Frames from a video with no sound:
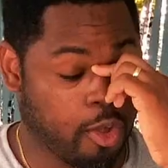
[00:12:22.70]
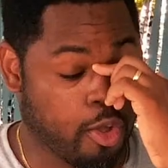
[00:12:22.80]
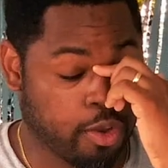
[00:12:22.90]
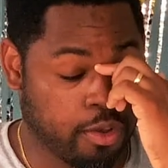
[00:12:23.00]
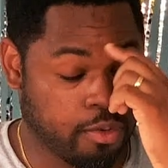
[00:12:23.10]

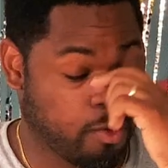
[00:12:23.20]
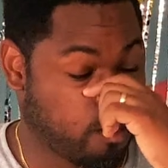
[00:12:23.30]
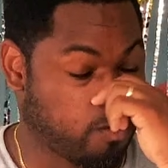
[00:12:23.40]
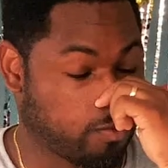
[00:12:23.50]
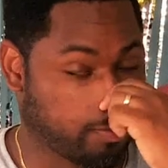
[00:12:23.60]
God,
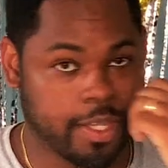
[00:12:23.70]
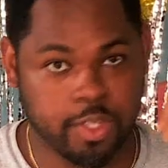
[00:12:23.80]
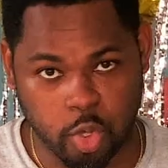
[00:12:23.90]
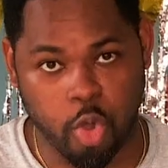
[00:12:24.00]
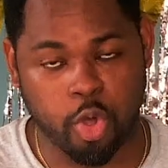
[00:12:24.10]
who is
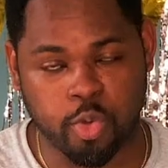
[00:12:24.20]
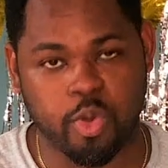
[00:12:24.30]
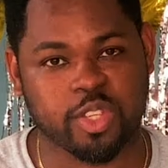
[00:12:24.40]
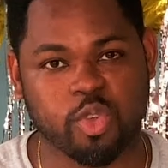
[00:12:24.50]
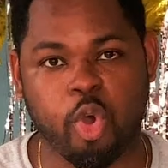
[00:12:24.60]
God, who
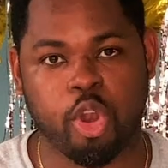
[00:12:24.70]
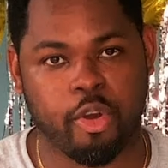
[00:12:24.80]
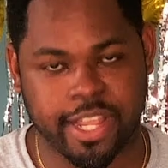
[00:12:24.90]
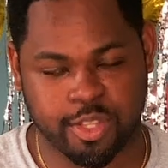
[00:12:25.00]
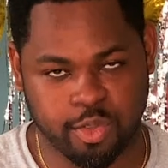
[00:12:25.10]
has all
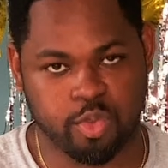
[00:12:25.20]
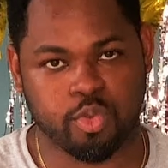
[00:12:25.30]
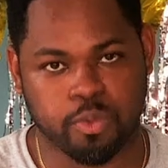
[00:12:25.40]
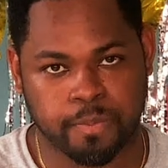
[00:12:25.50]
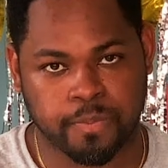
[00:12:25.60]
right to
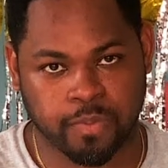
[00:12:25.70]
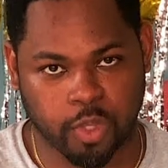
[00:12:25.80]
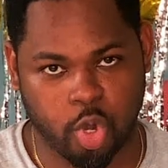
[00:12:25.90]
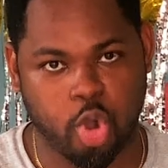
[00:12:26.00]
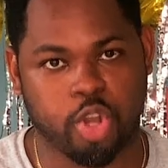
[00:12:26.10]
do
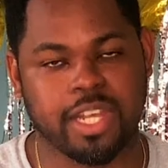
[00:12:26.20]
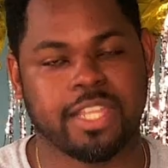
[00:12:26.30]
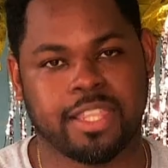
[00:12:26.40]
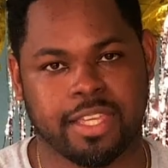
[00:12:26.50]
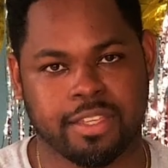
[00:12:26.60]
godly
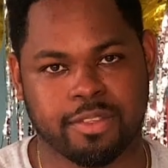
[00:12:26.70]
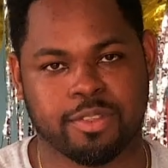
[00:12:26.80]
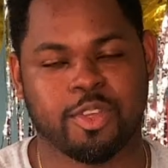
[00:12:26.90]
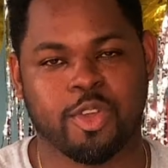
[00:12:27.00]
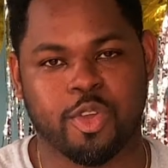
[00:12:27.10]
things,
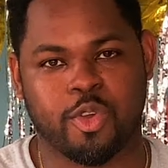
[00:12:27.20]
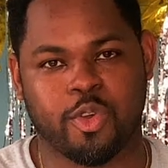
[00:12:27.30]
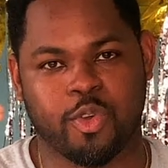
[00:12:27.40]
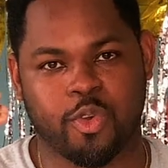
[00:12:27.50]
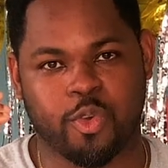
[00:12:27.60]

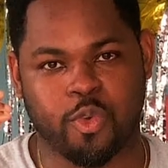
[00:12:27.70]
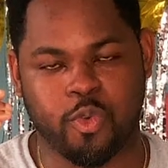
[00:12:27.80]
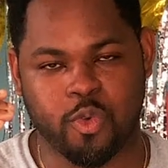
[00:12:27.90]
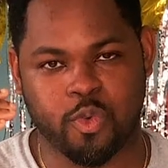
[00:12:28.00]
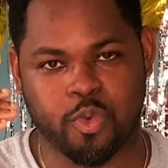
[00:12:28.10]

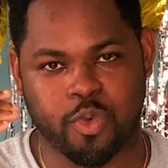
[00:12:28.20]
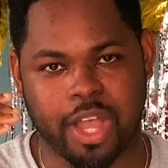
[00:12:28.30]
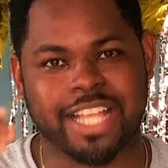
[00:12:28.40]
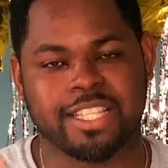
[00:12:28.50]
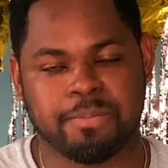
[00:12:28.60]
who
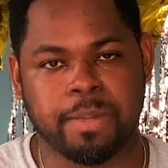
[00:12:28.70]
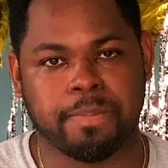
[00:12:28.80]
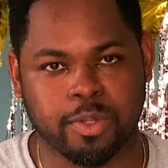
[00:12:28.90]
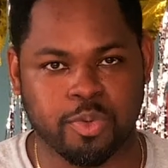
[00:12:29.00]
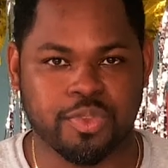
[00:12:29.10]
had
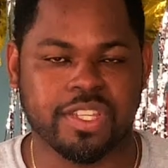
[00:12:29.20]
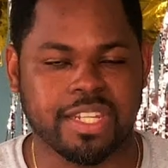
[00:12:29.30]
people who sinned